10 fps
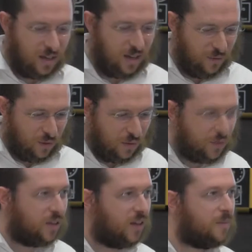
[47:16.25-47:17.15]
Uh, if, you, if
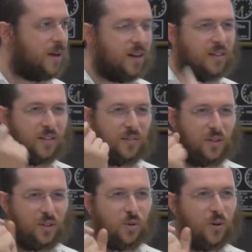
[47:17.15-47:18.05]
you think about
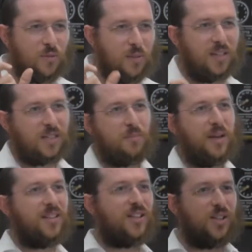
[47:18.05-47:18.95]
it, 200 meters
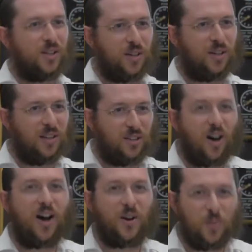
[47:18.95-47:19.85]
compared to the
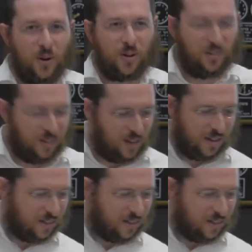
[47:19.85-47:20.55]
entire world,